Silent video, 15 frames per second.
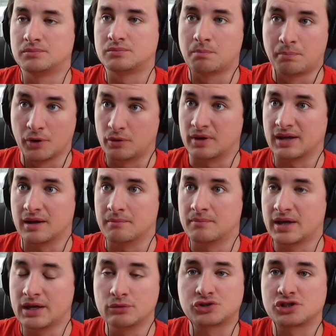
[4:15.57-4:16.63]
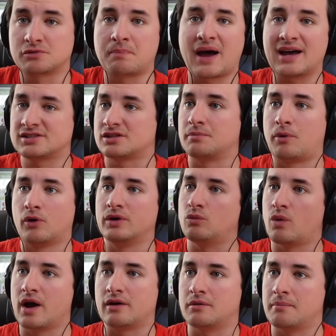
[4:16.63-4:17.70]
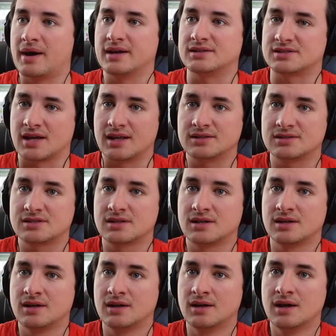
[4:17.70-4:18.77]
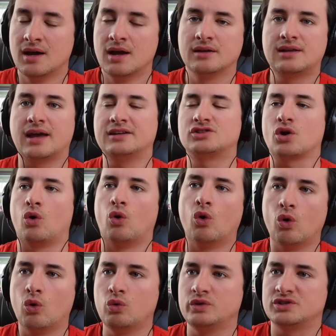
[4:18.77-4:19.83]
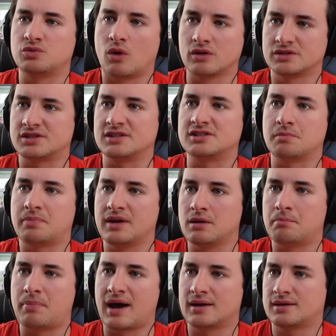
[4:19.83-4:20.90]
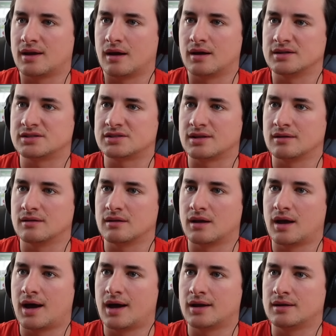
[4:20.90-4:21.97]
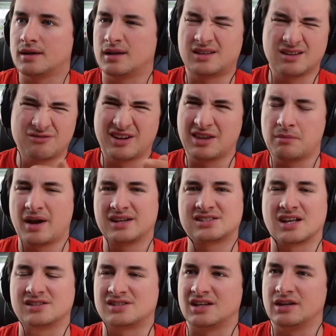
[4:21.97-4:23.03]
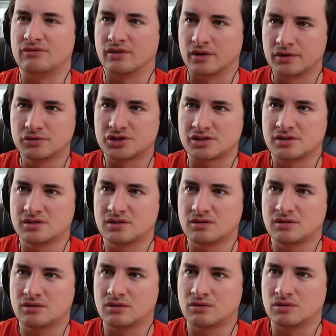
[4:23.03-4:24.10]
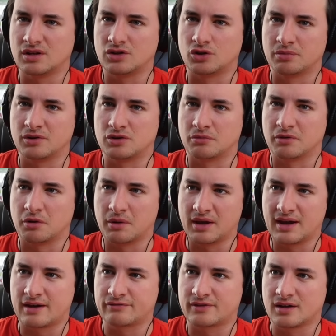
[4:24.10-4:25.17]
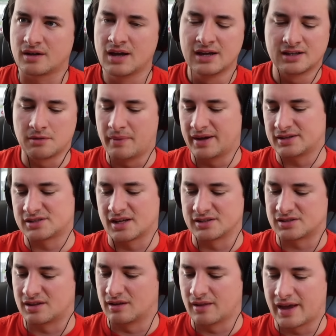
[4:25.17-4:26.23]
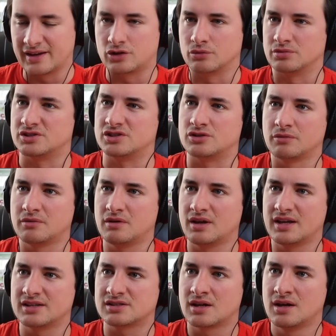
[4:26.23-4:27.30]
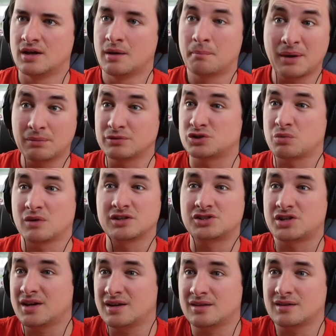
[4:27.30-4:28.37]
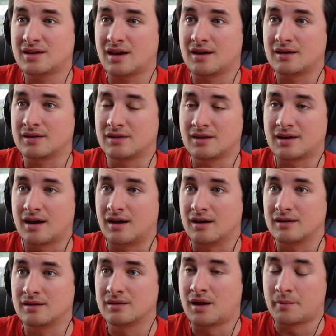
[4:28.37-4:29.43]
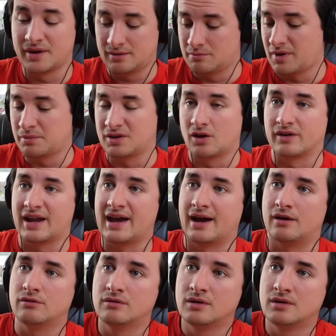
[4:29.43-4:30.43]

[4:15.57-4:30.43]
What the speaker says: booing him. He was just past the point where it made sense. Yet he's always wanting to be a bad guy still. And it didn't really make sense in Evolution, in WWE after, didn't make sense in the late WCW years. People just want to cheer the guy. I mean, maybe not now,